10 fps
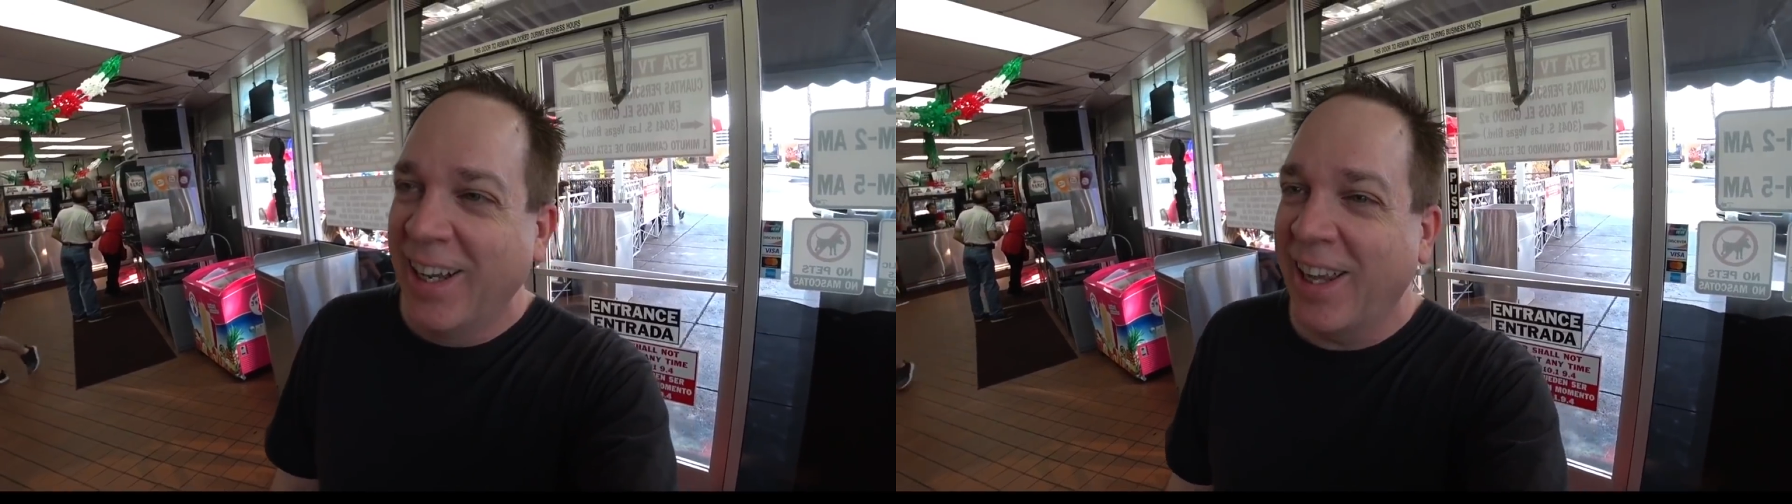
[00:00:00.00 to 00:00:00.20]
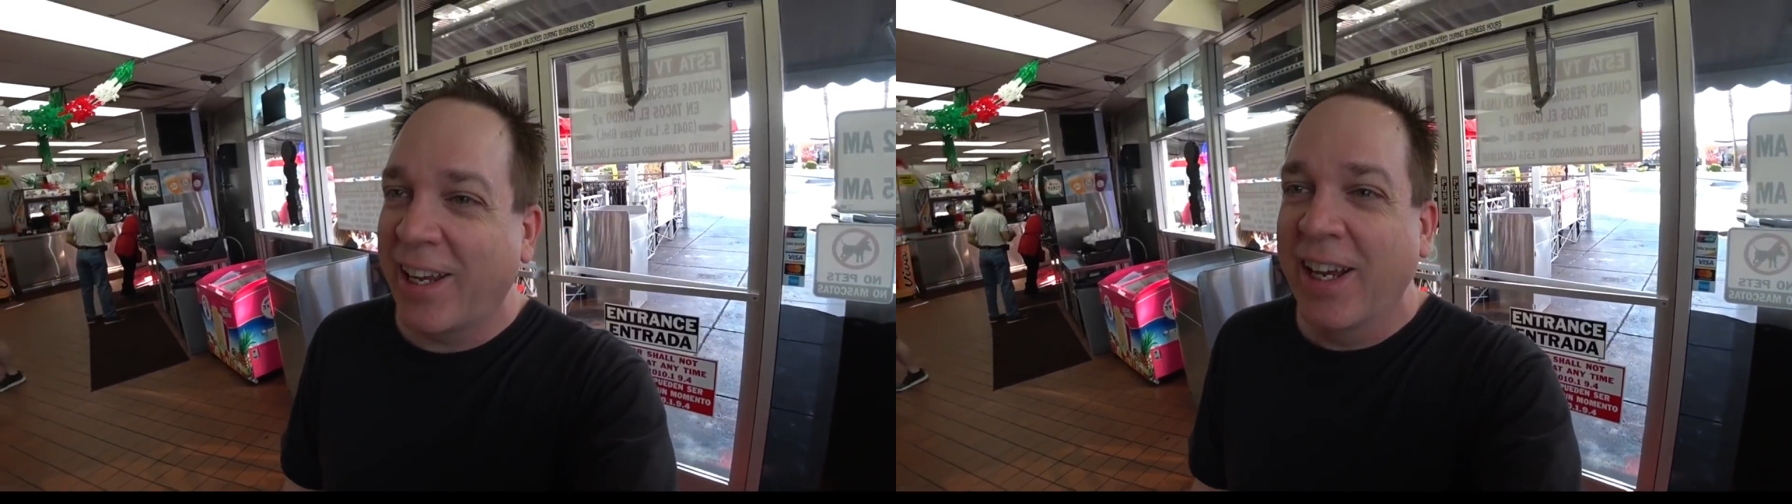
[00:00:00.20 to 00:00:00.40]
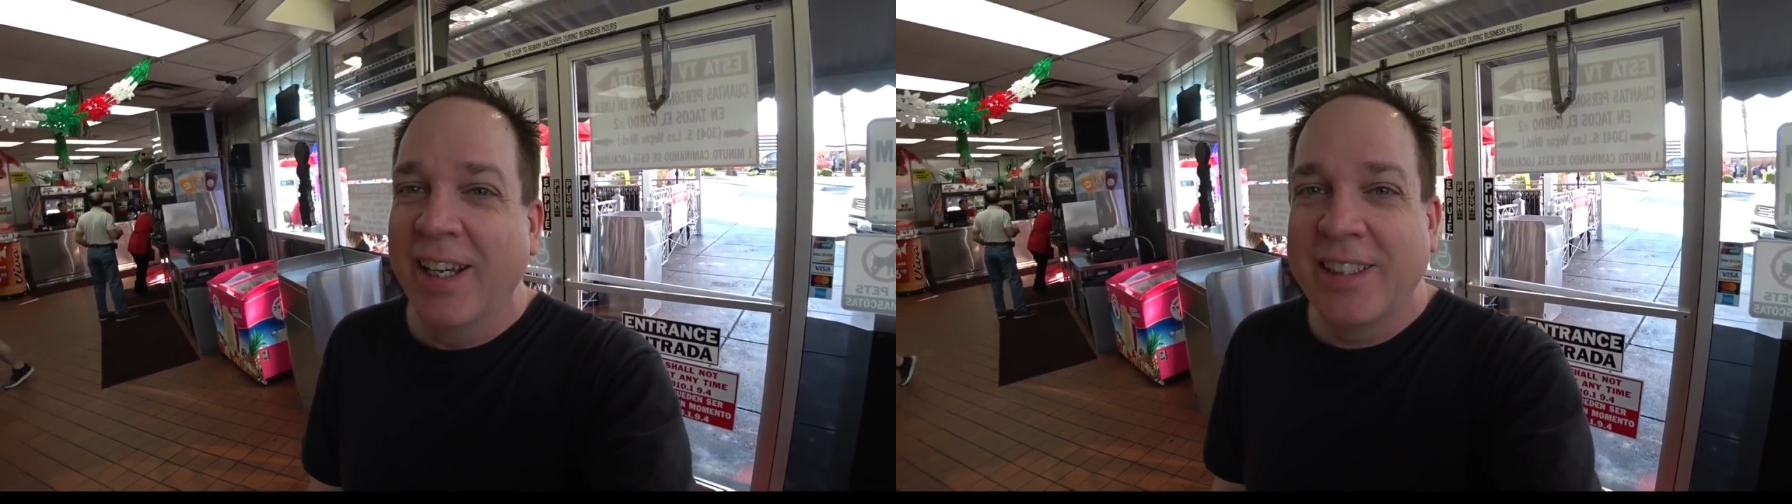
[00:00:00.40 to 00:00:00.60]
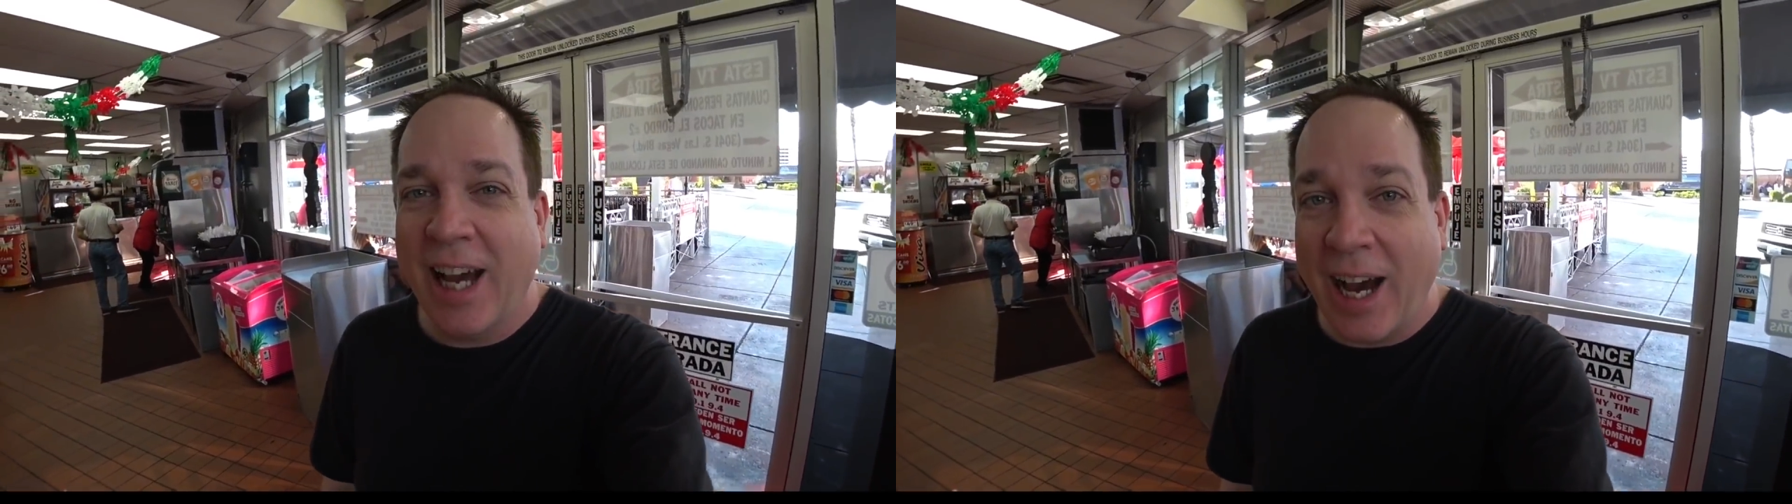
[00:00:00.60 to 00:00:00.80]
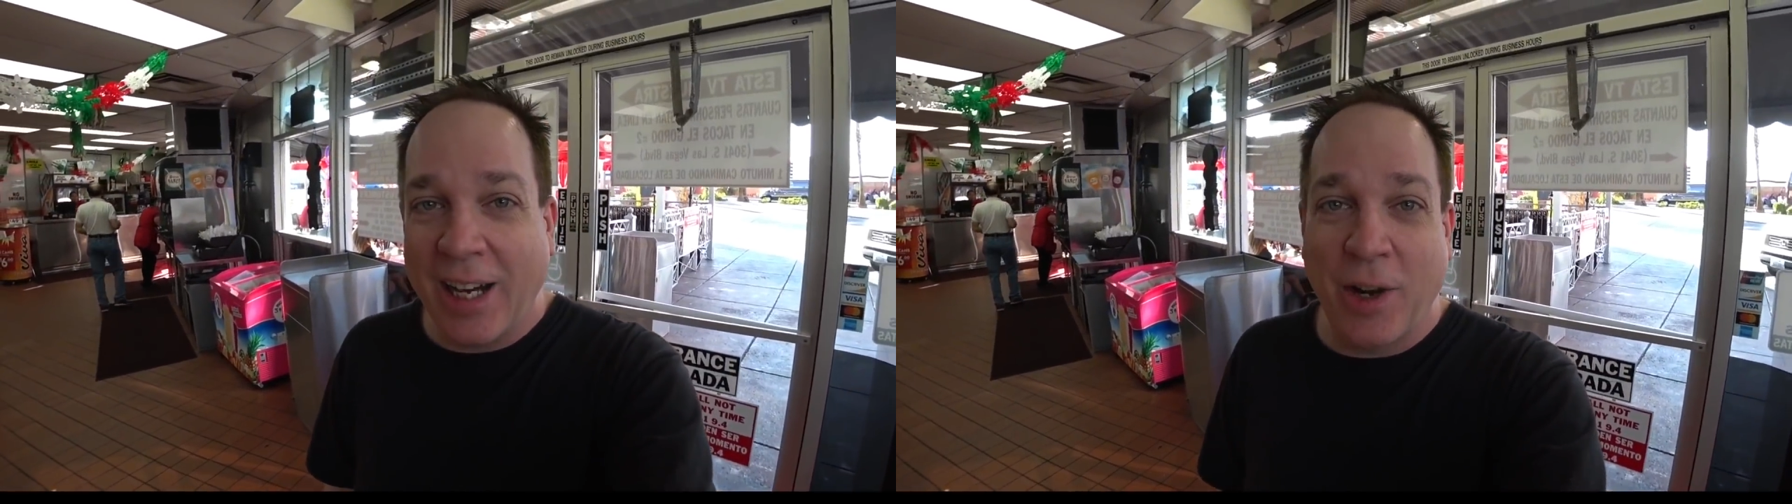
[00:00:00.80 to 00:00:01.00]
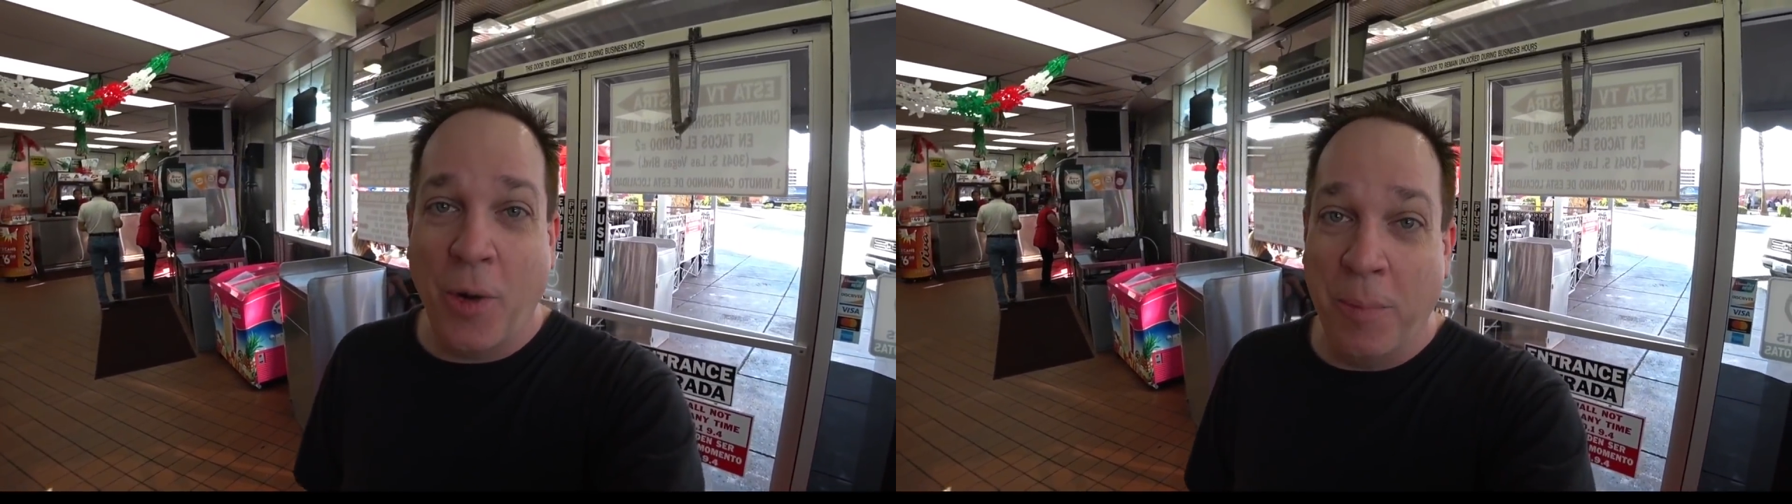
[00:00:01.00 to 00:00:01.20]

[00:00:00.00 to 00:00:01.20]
like taco